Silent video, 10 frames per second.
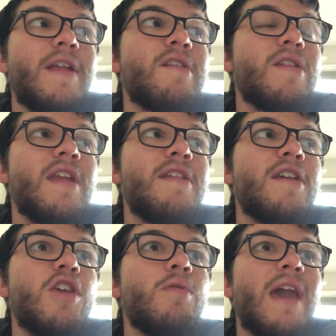It's a
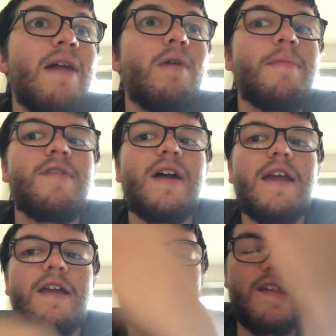UK
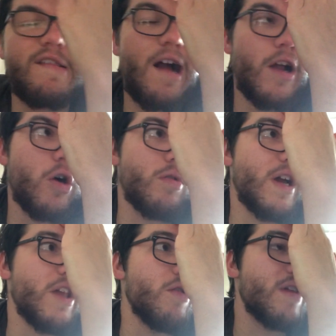website because it's
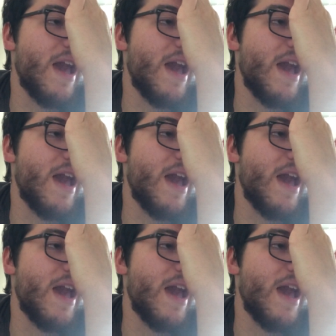.co.uk.